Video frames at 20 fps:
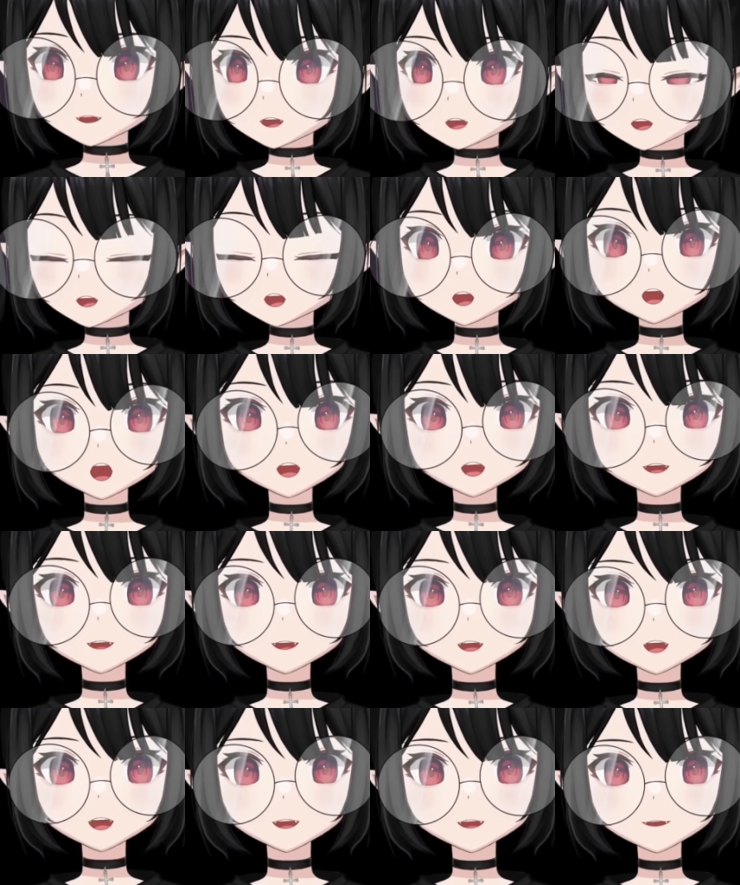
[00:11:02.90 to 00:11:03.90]
Who would have
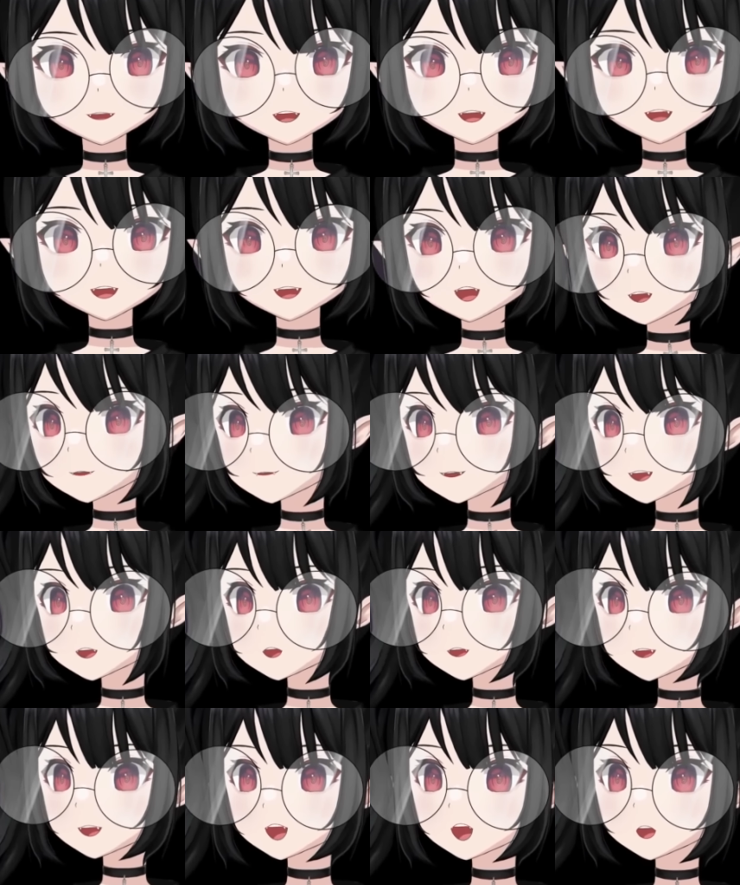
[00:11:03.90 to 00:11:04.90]
thought having a
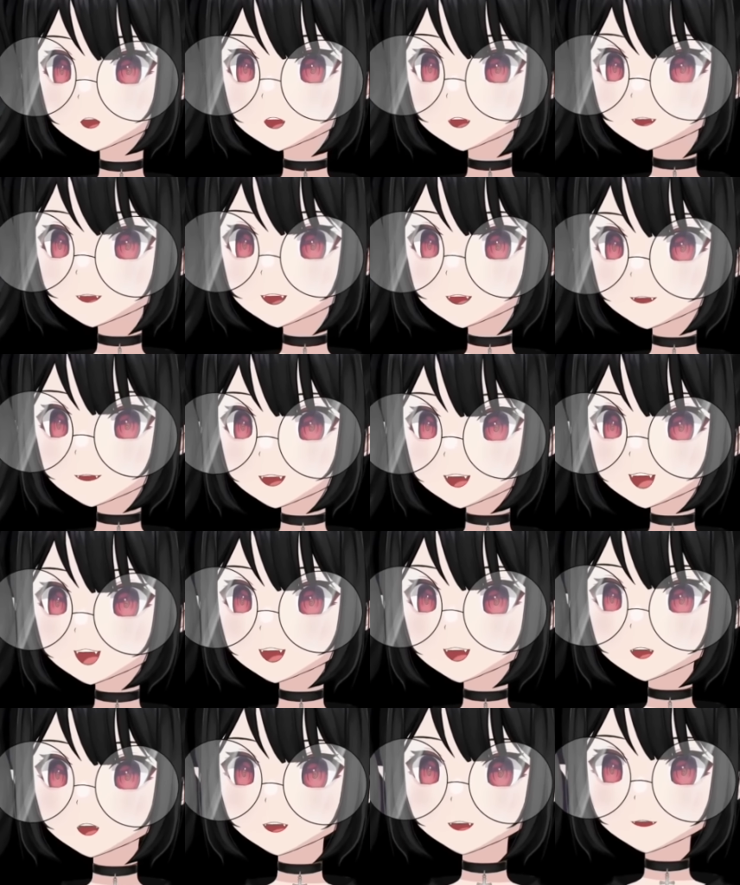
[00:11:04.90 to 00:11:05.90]
monopoly on the
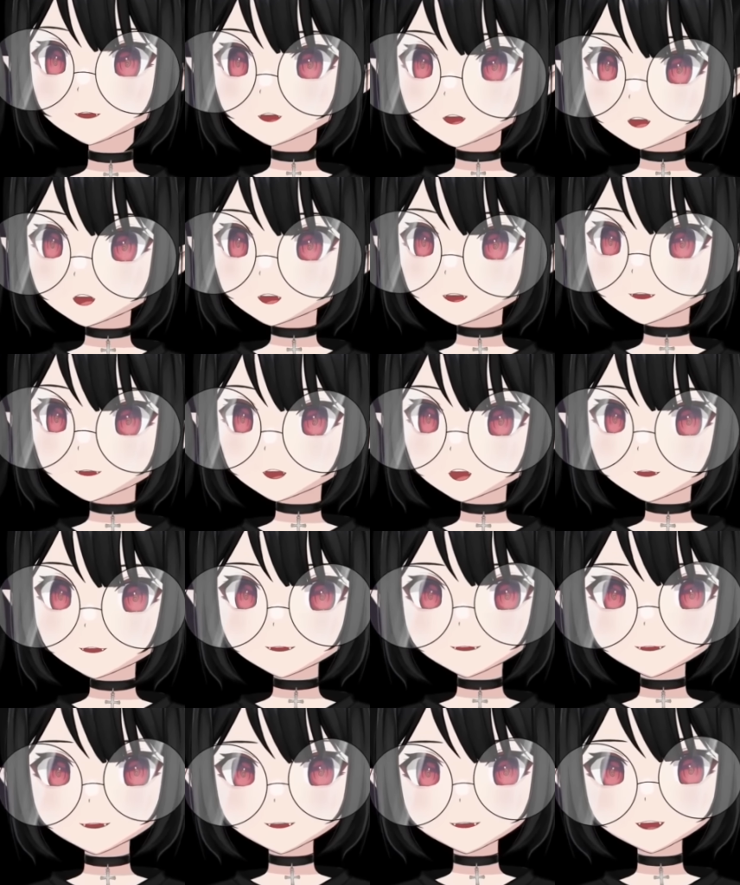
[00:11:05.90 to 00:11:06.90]
anime streaming
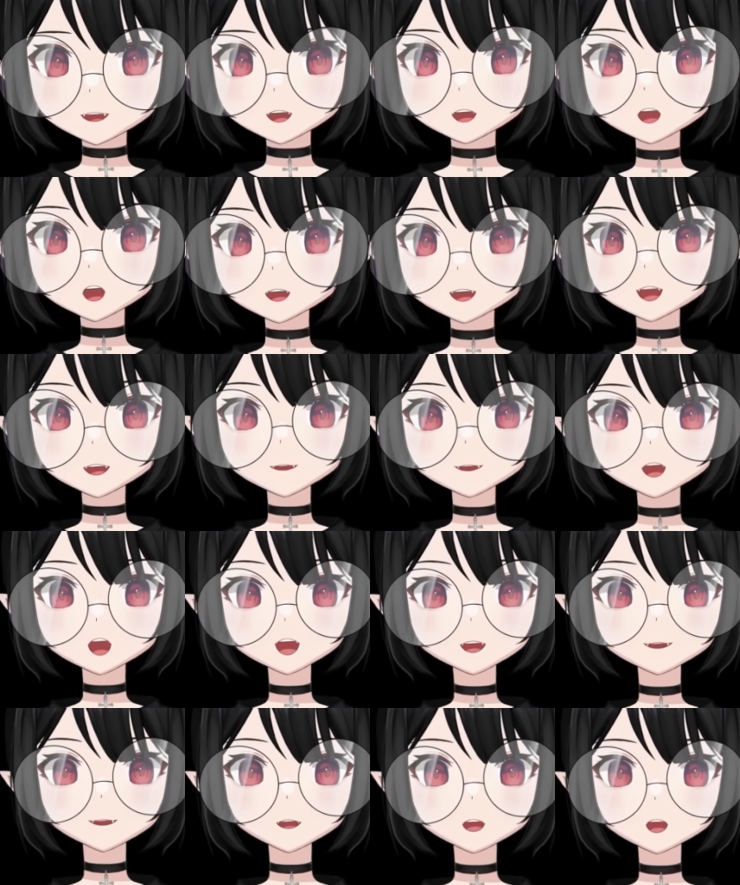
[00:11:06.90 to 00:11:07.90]
services would have
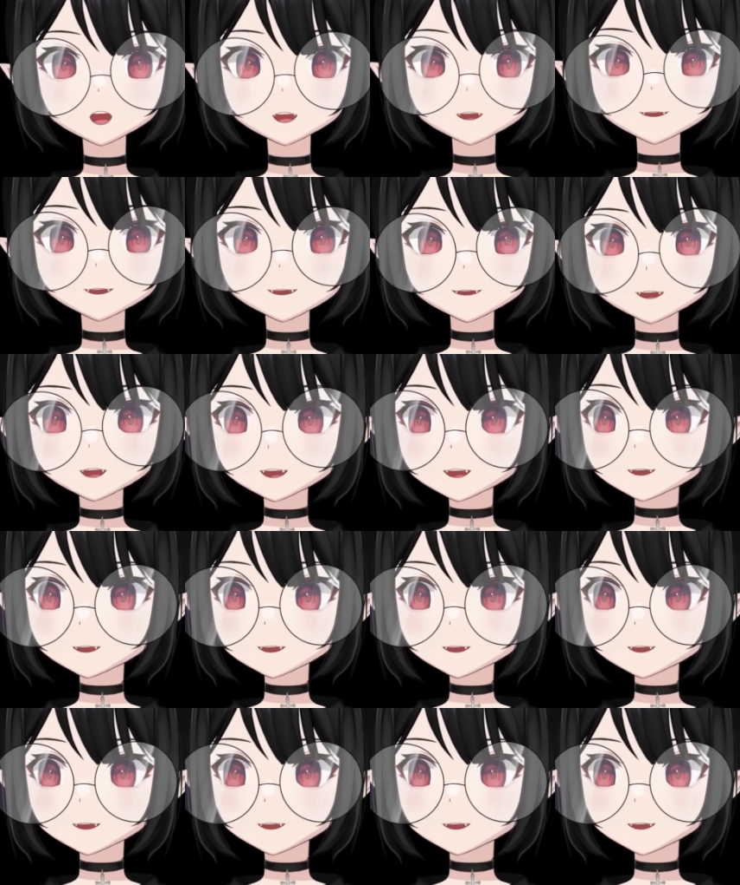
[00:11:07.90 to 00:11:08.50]
consequences like